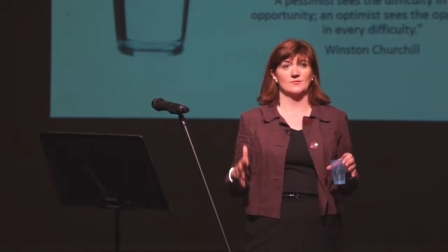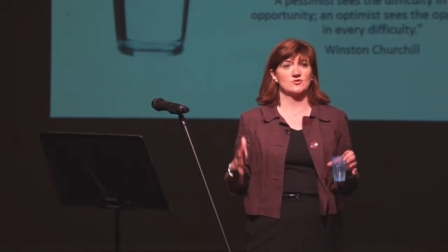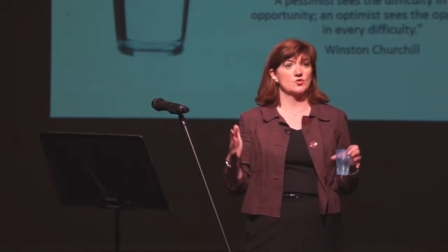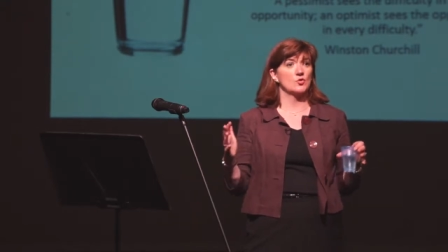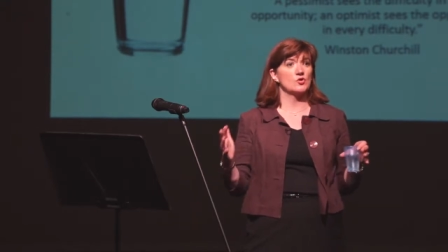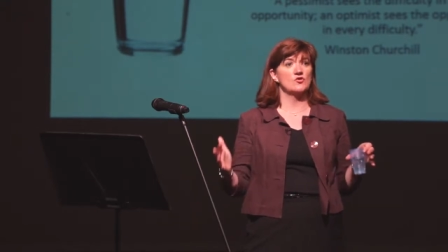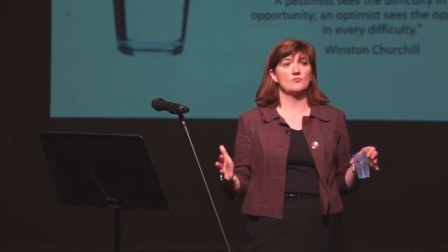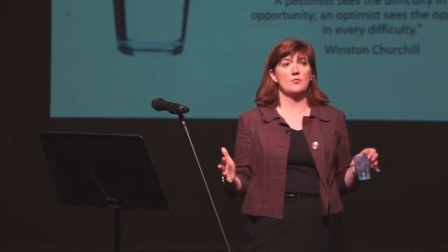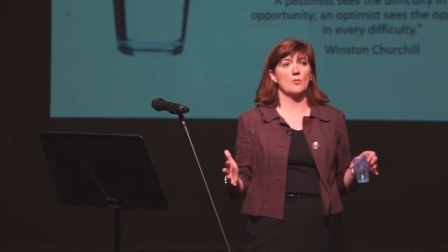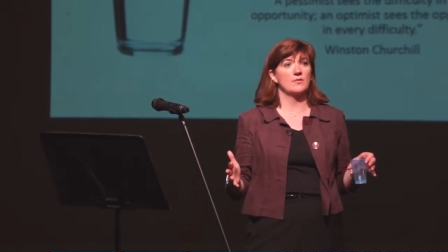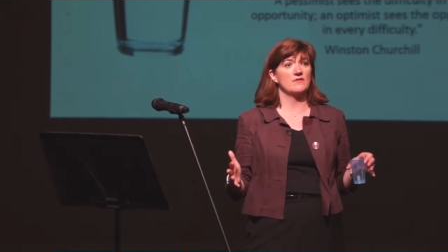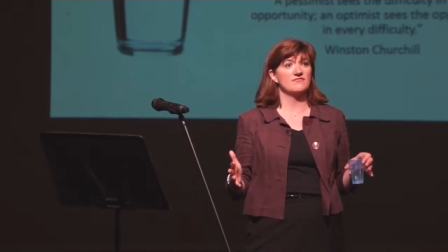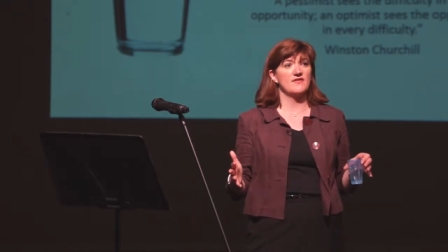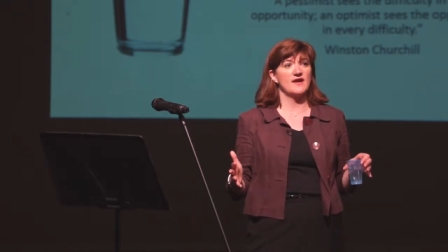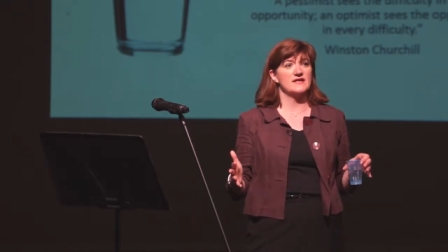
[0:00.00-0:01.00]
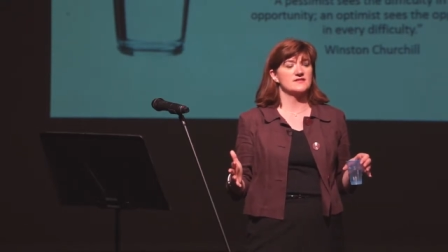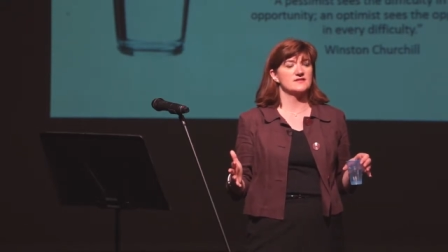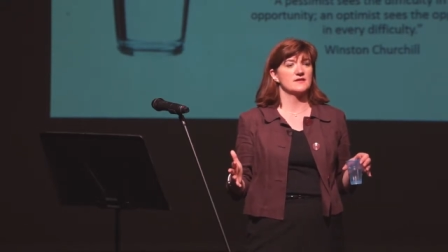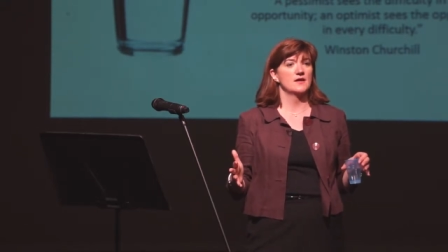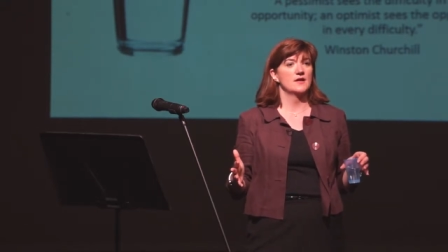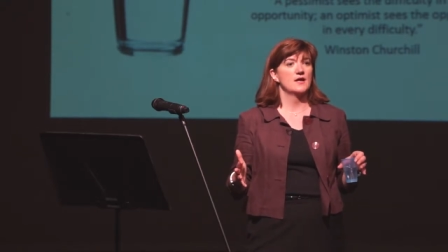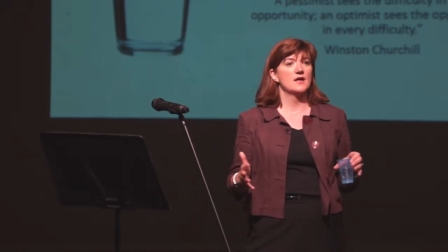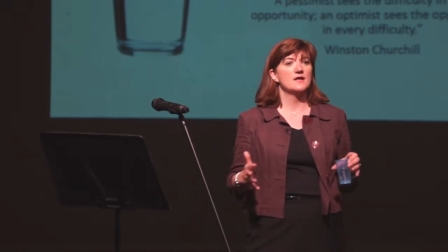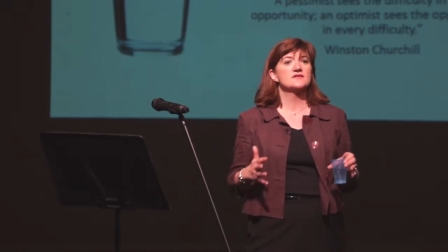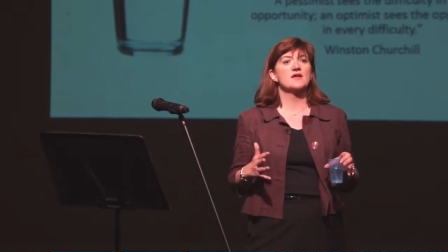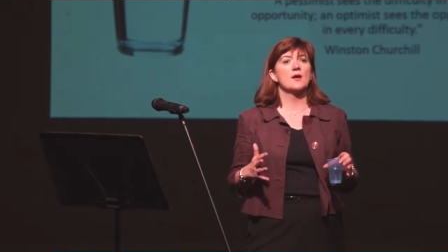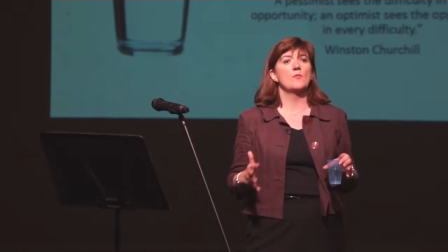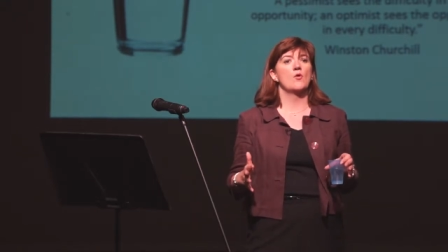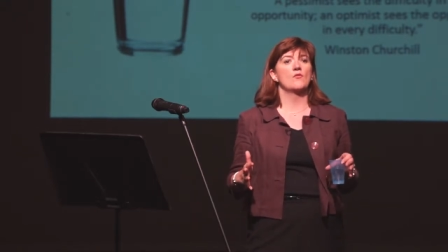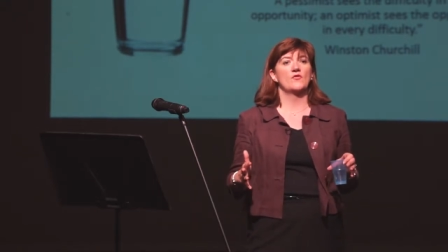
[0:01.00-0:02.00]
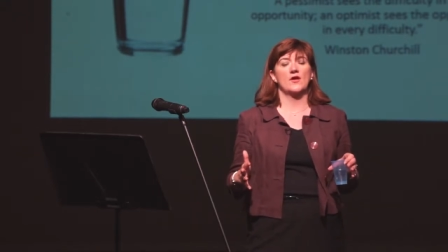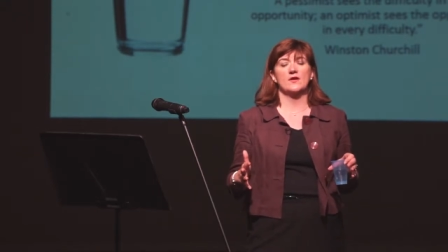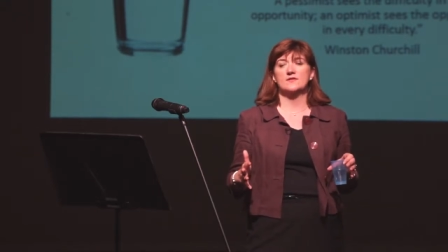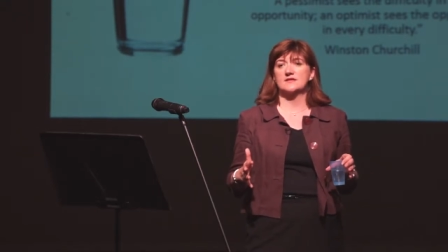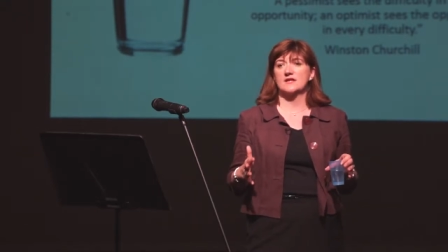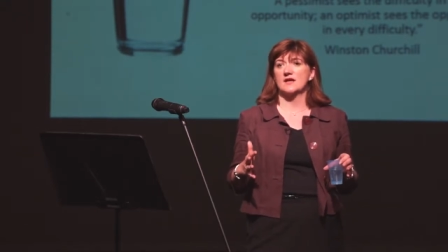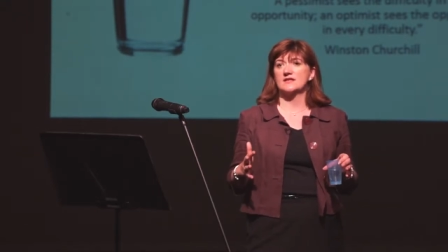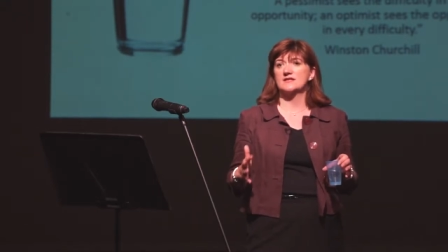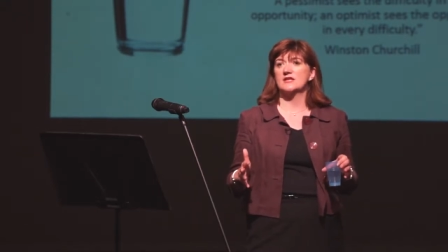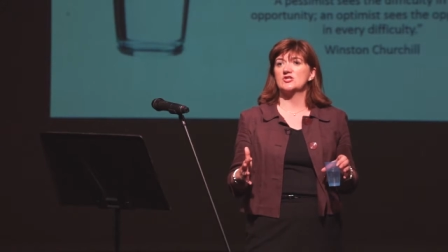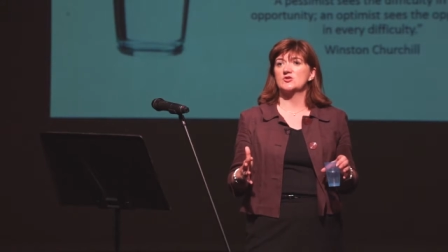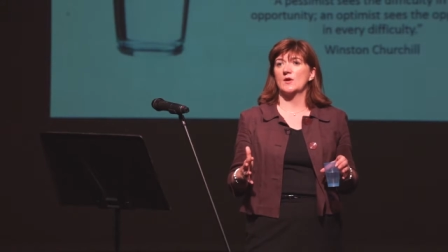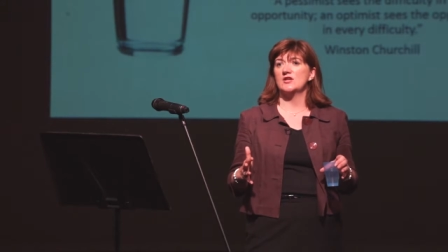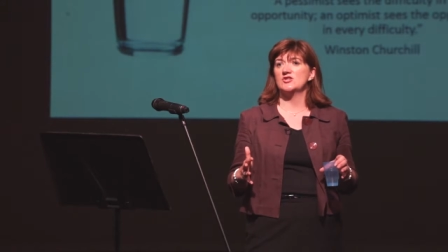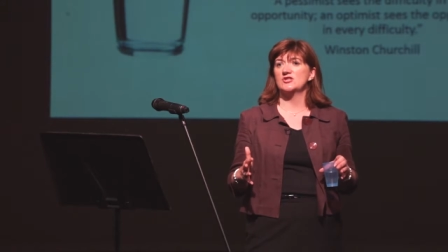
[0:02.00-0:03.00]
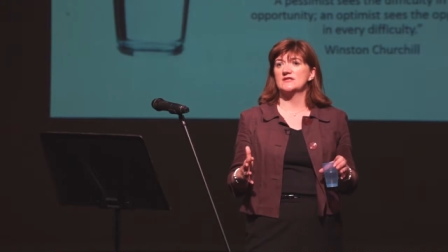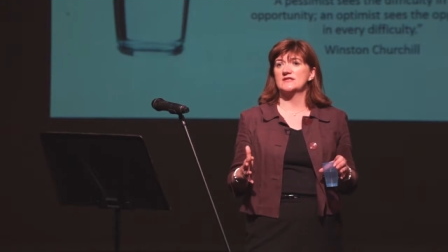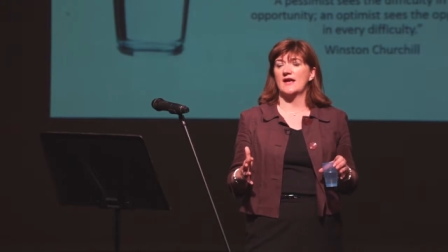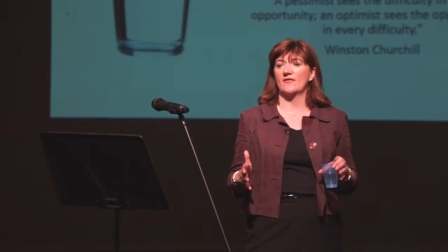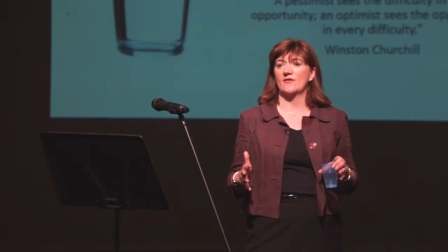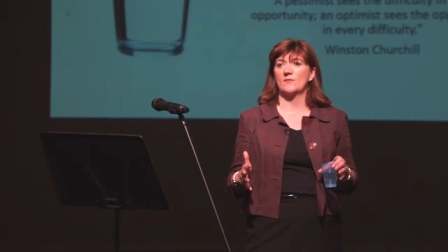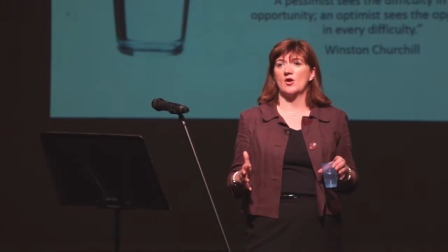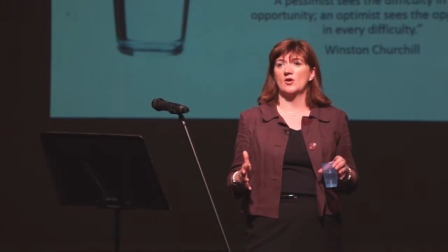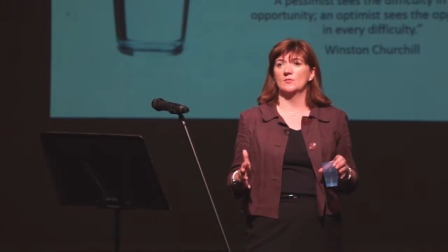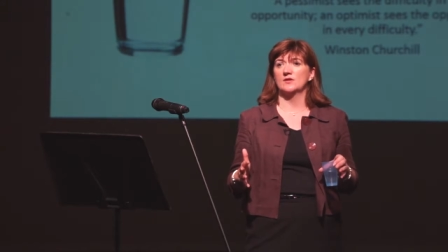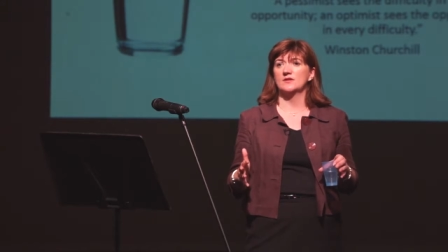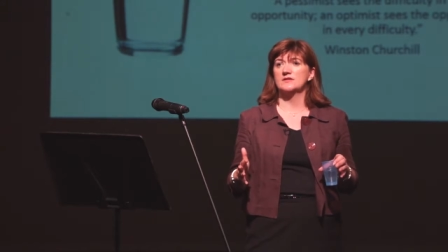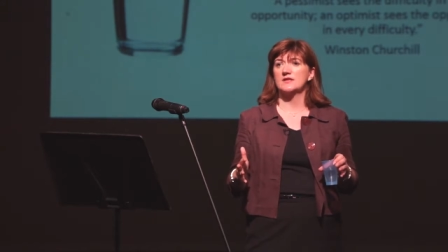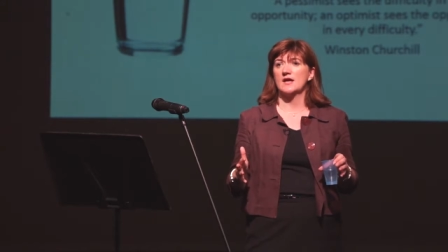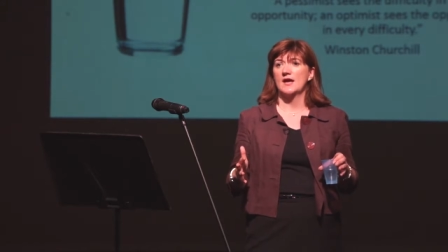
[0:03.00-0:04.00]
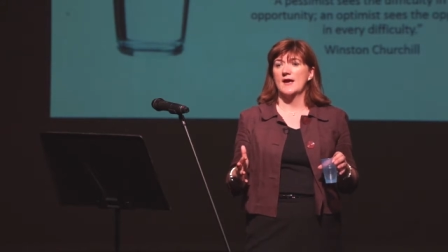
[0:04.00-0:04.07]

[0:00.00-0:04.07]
I'm sure you've probably faced some of those situations at the moment.